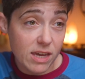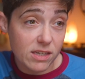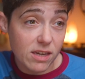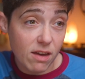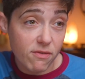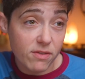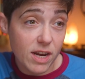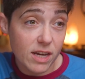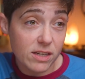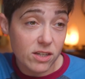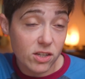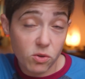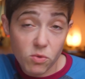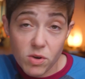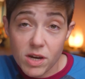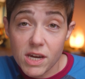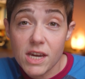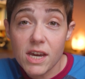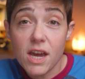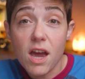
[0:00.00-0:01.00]
A7S
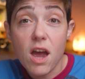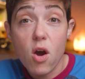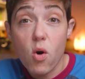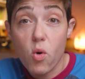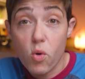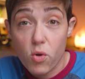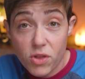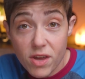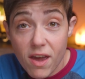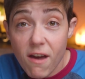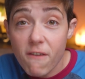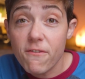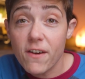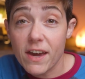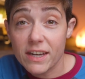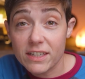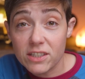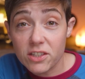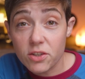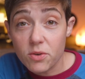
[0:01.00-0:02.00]
III or the
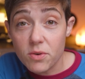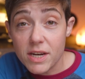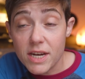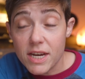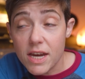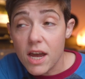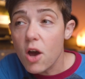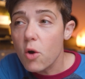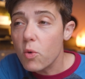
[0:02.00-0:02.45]
FX3,